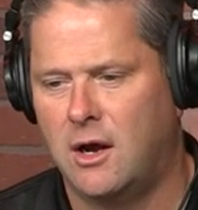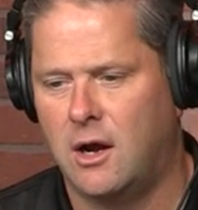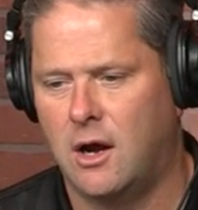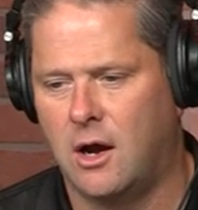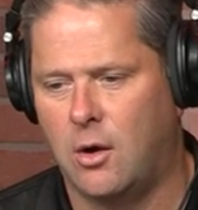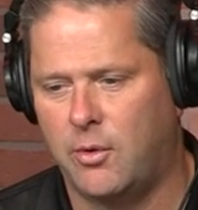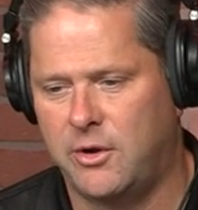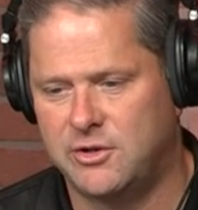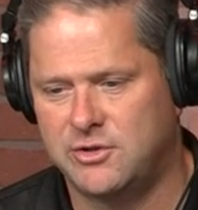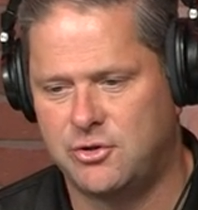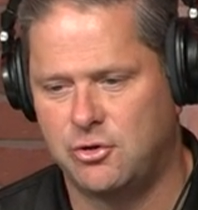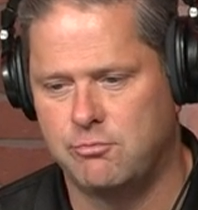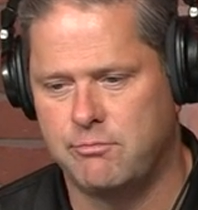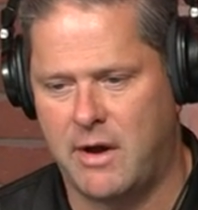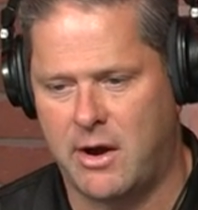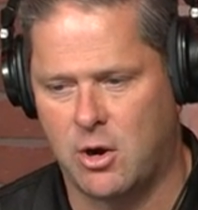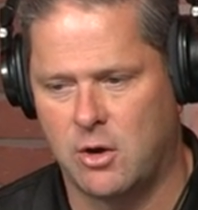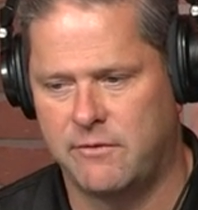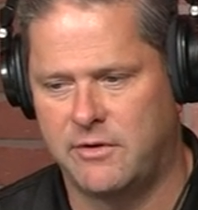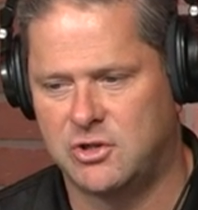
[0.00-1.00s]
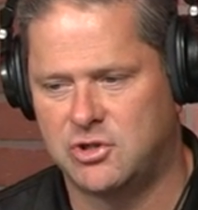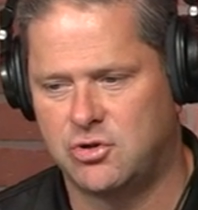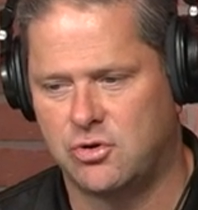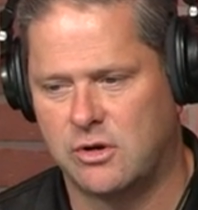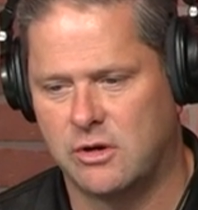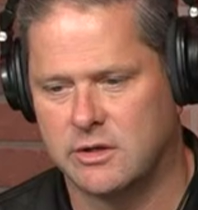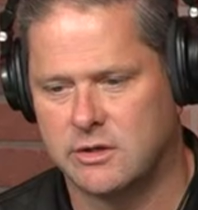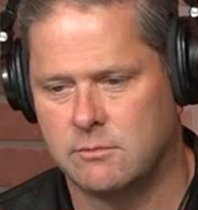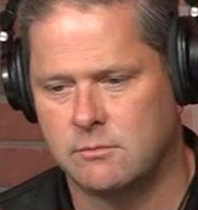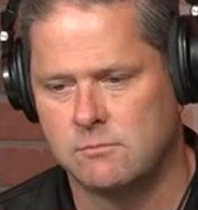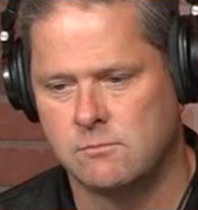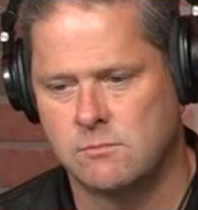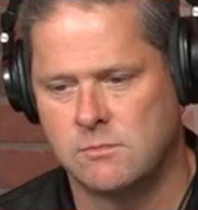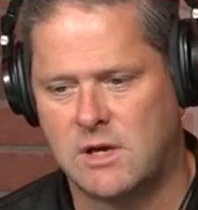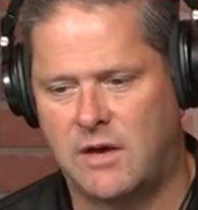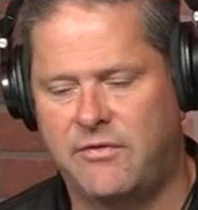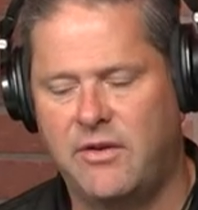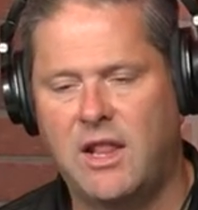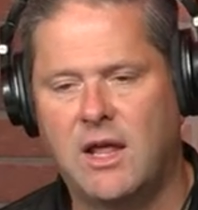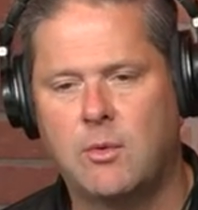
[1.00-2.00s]
We used to do Maravich drills.
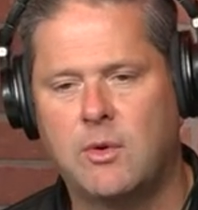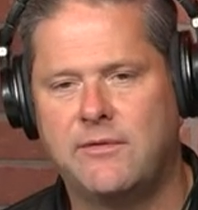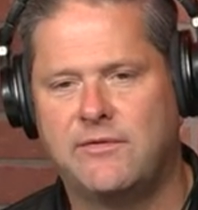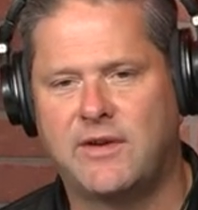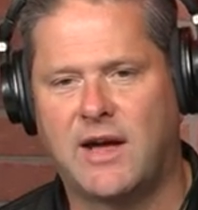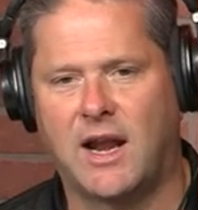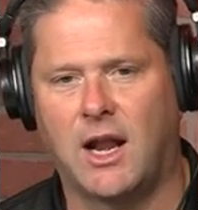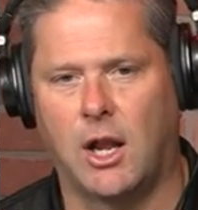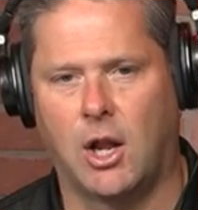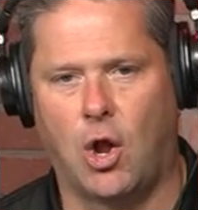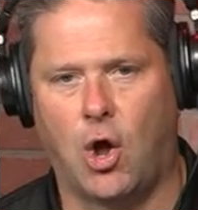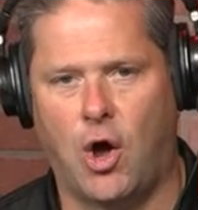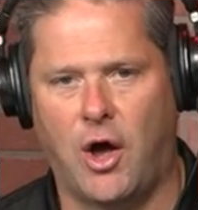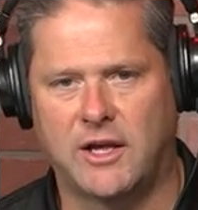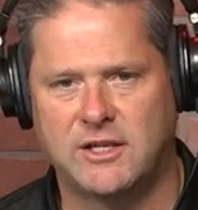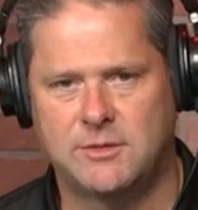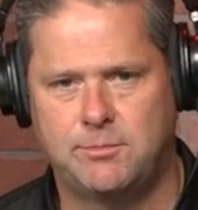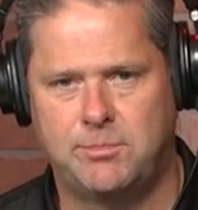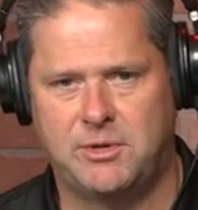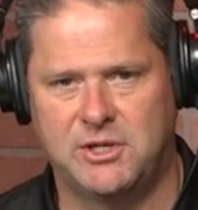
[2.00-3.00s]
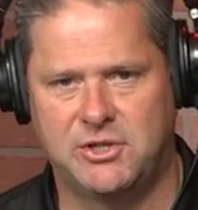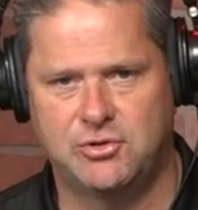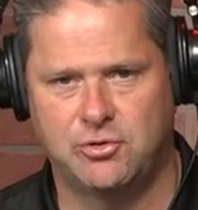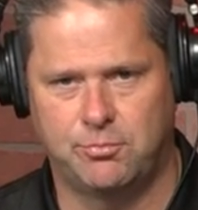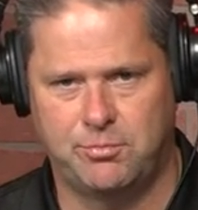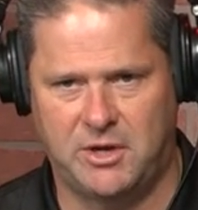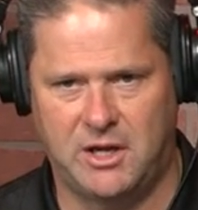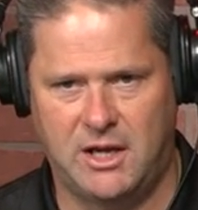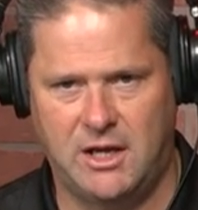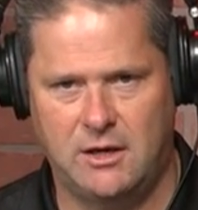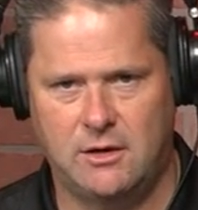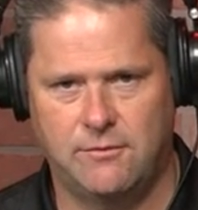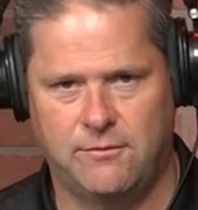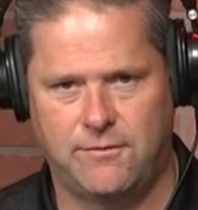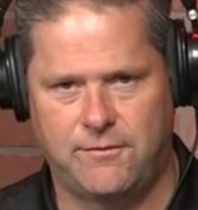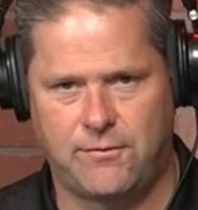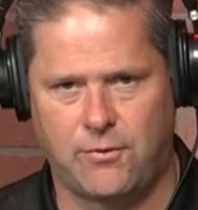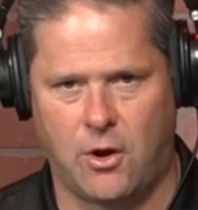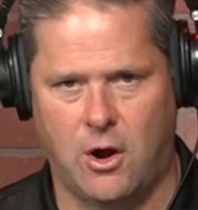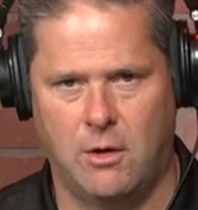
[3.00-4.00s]
I feel like we've kind of lost Pistol Pete
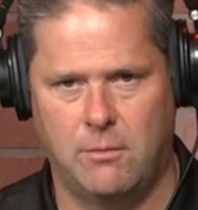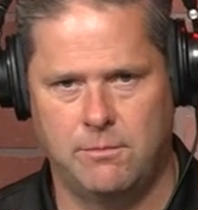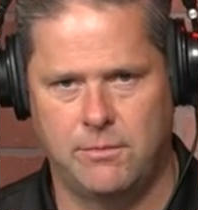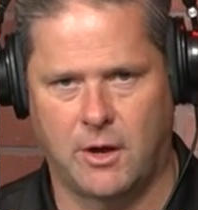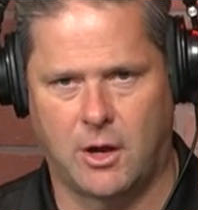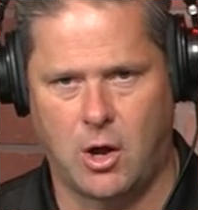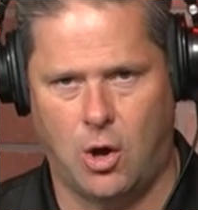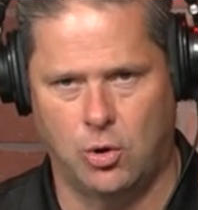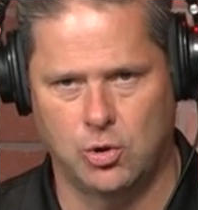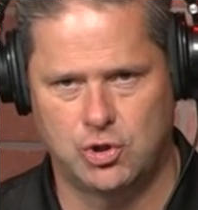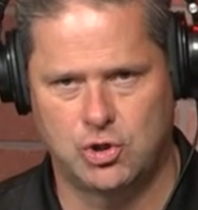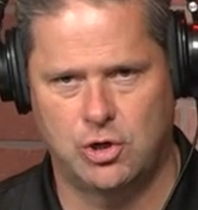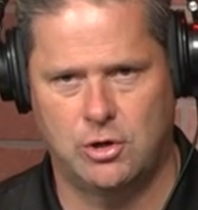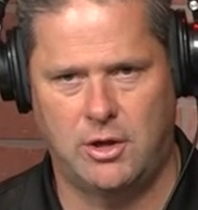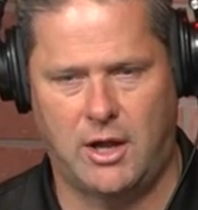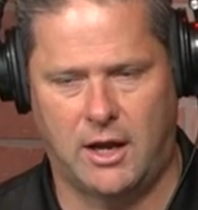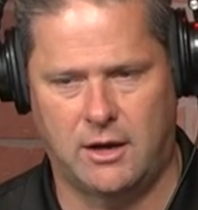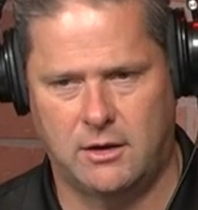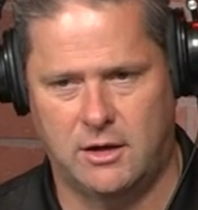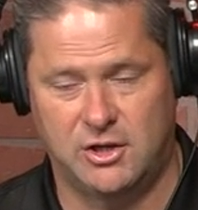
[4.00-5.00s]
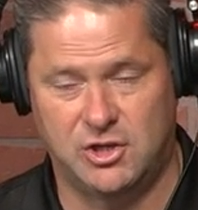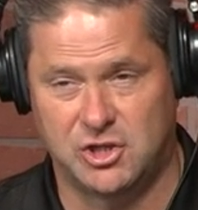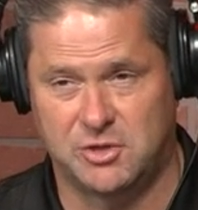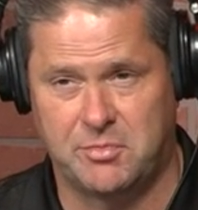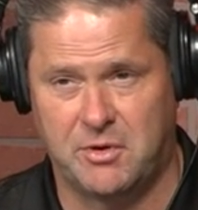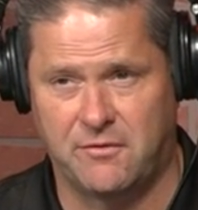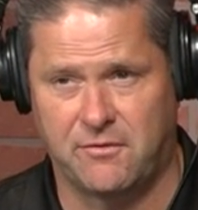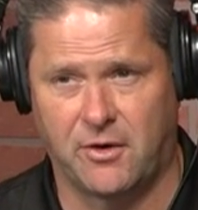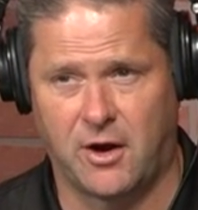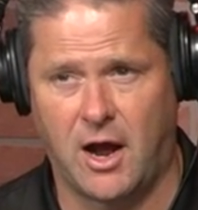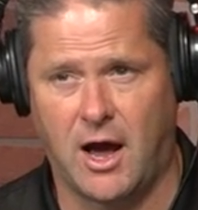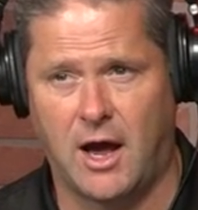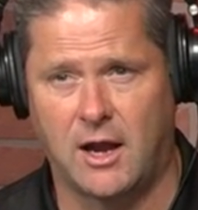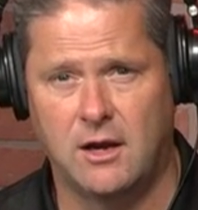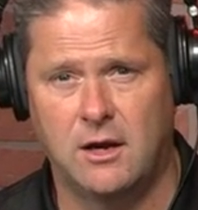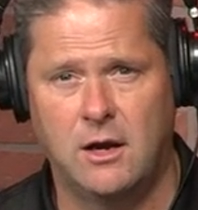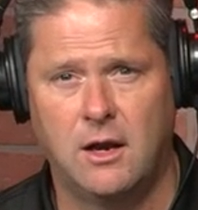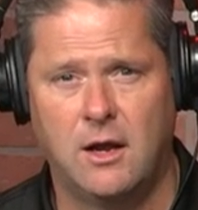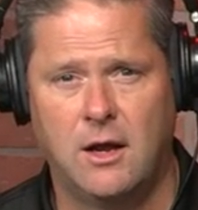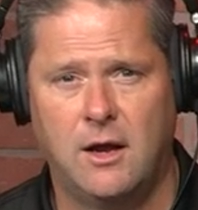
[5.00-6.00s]
from the culture. Like he's just been
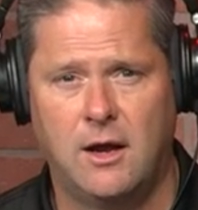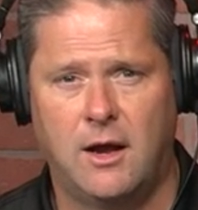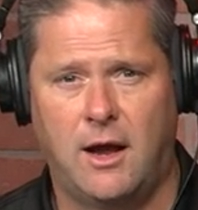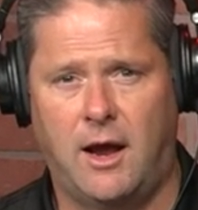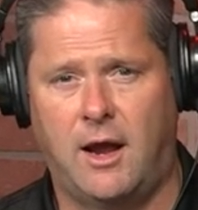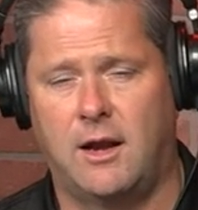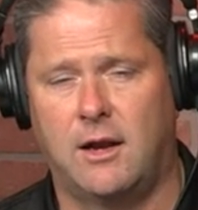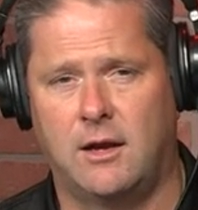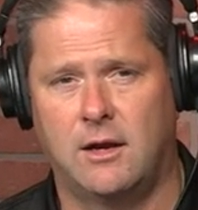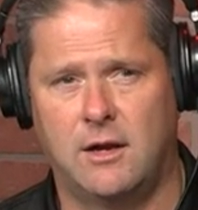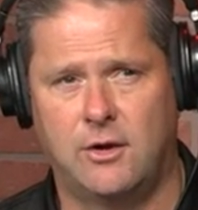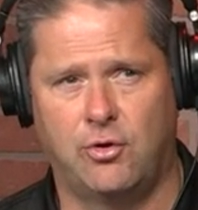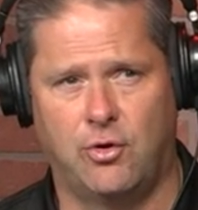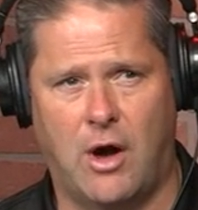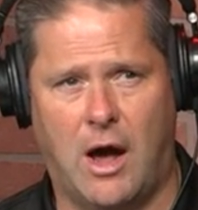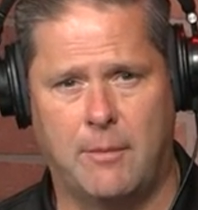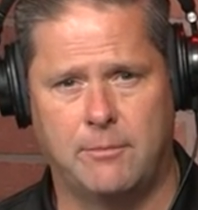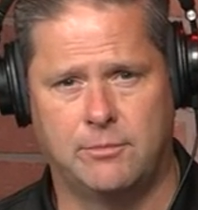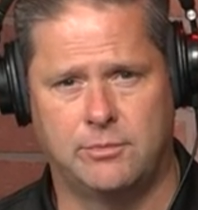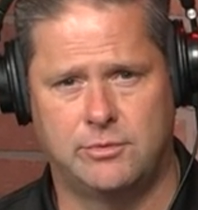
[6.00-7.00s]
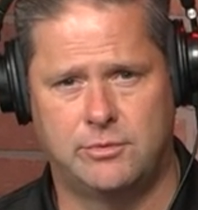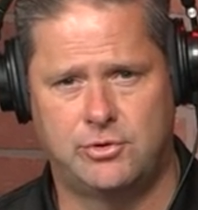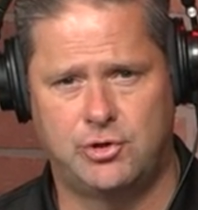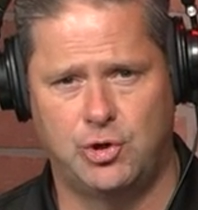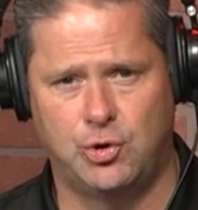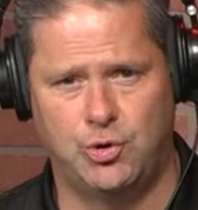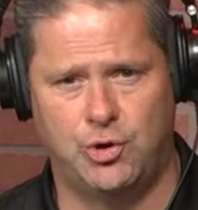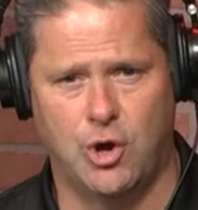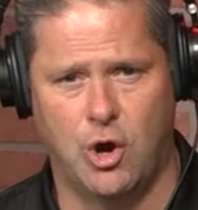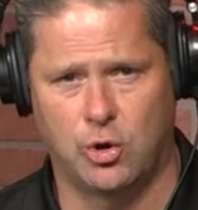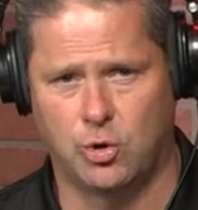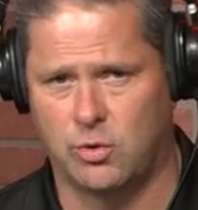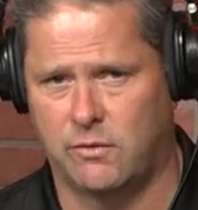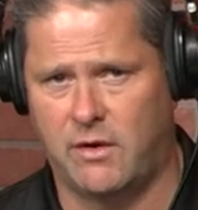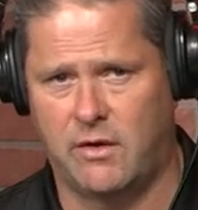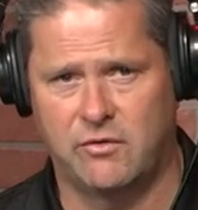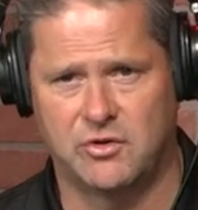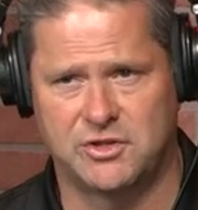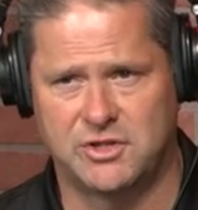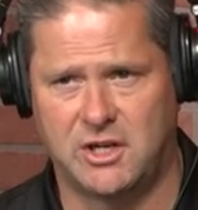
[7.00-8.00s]
forgotten. And, you know, I'm too young to have
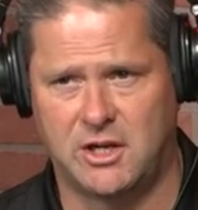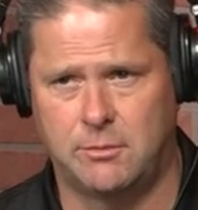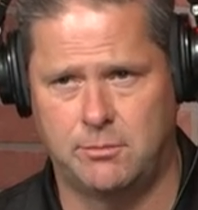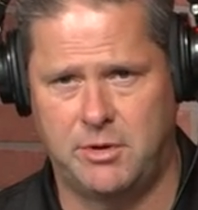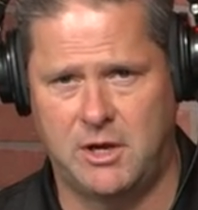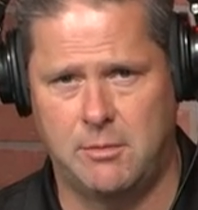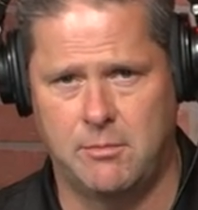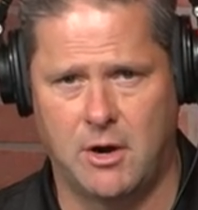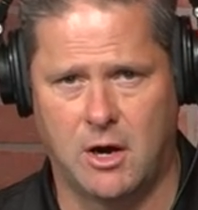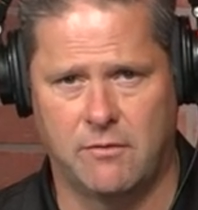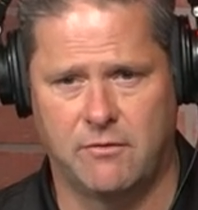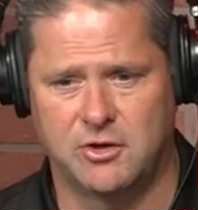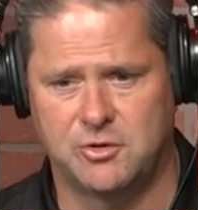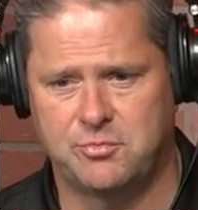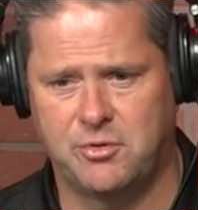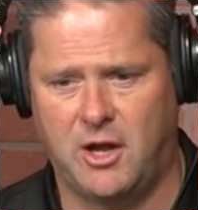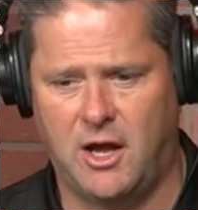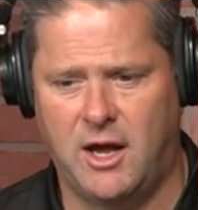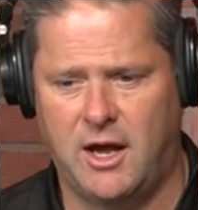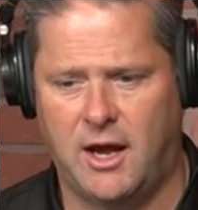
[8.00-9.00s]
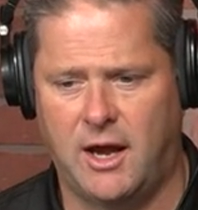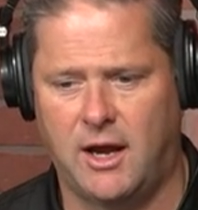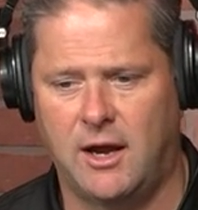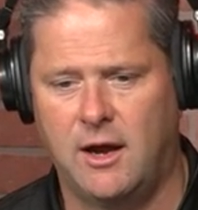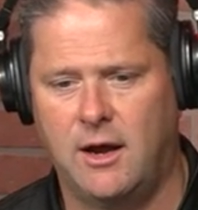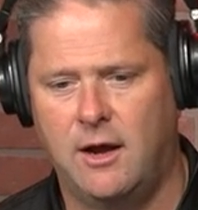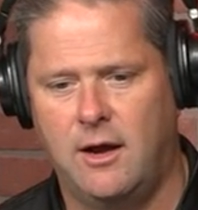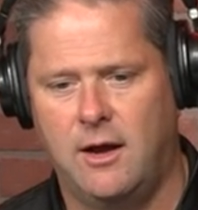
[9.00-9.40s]
ever seen Pete Maravich play.